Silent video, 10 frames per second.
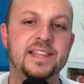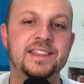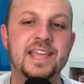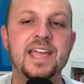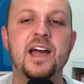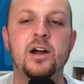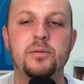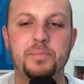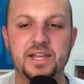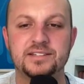they are
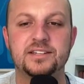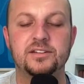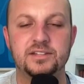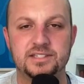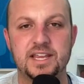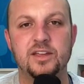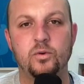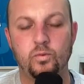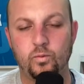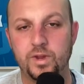basically saying,
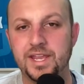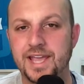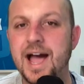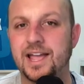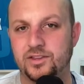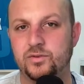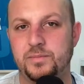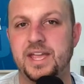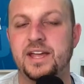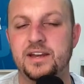we got you,
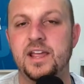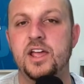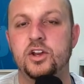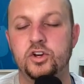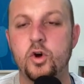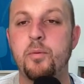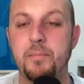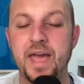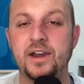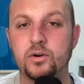man. No
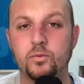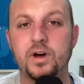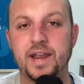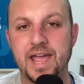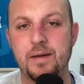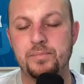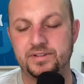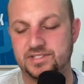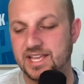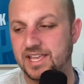matter what
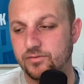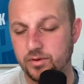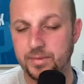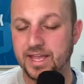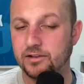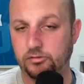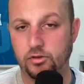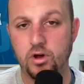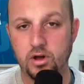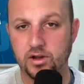happens, they give him a
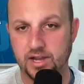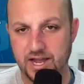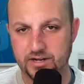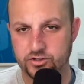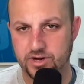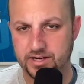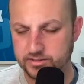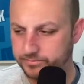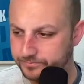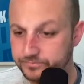long contract.
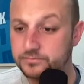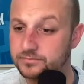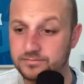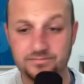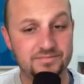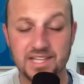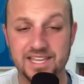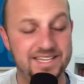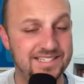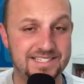
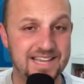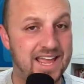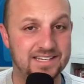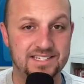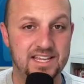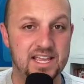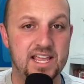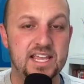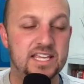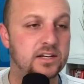He's set.
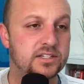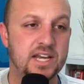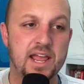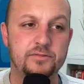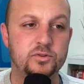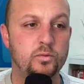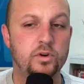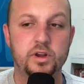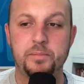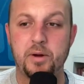He doesn't have to
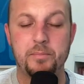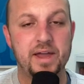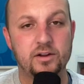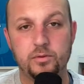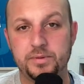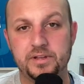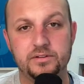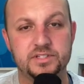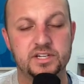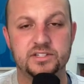worry about medical
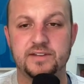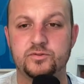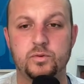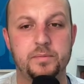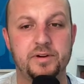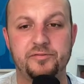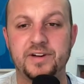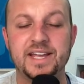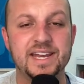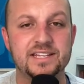bills. He doesn't have to worry about
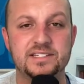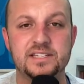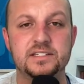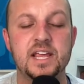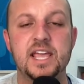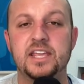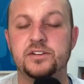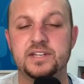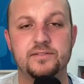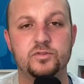finances. He
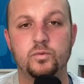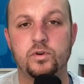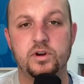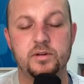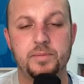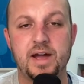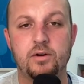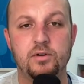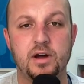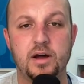doesn't have to worry about